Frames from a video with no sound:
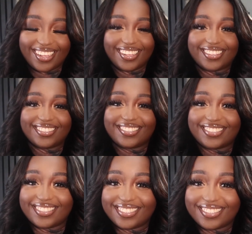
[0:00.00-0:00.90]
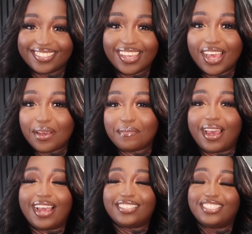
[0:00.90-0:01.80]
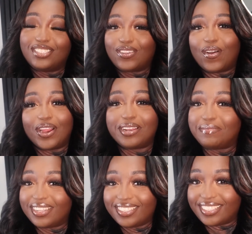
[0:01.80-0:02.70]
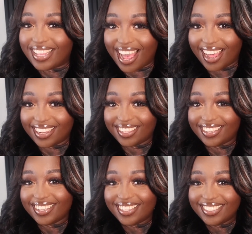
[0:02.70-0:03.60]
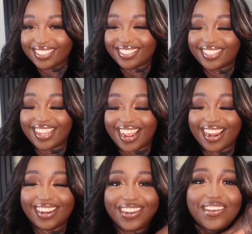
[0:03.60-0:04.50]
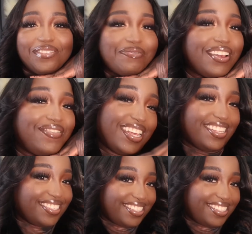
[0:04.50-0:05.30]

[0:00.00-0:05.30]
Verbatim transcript: get them your ig my ig is courtney be the stylist and i will love my face